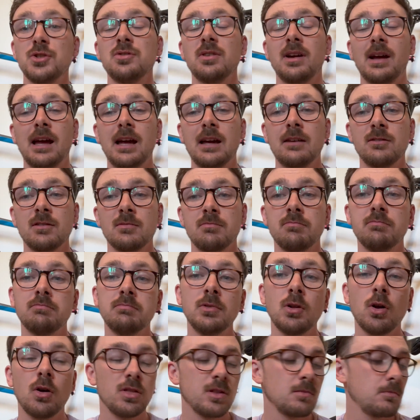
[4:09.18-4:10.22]
I have are
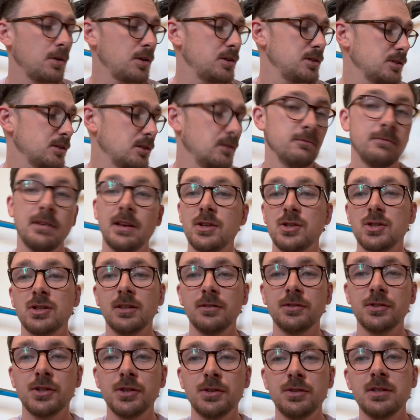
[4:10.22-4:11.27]
not the most conventional
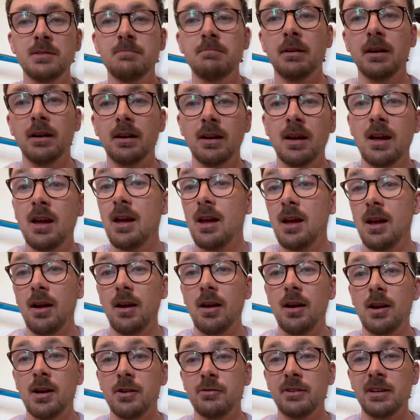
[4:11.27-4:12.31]
of shoes, but
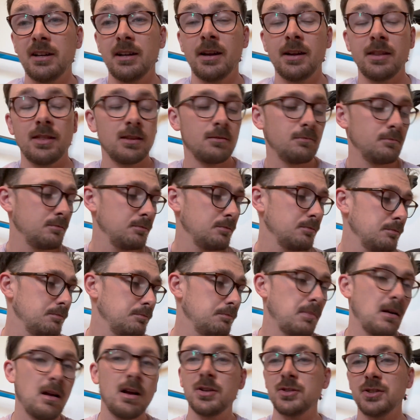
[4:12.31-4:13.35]
I really like them,
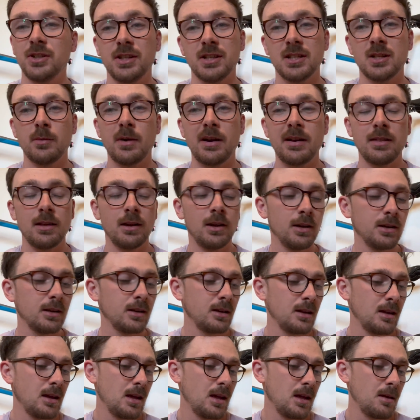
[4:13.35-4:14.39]
partially because of the way they look.
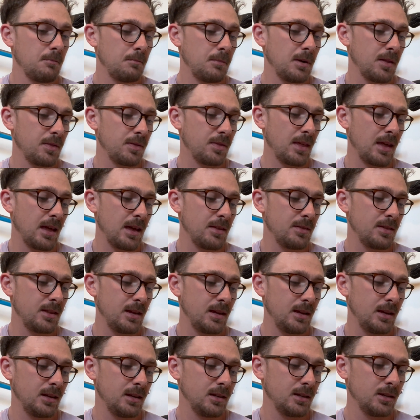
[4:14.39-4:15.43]
But they're
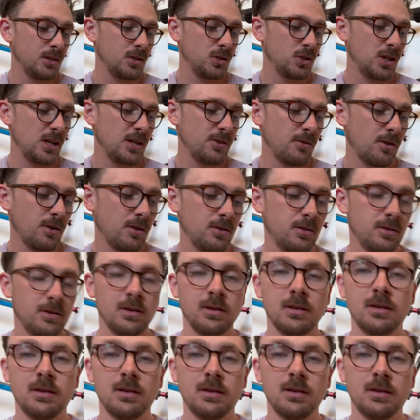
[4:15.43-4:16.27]
the Giro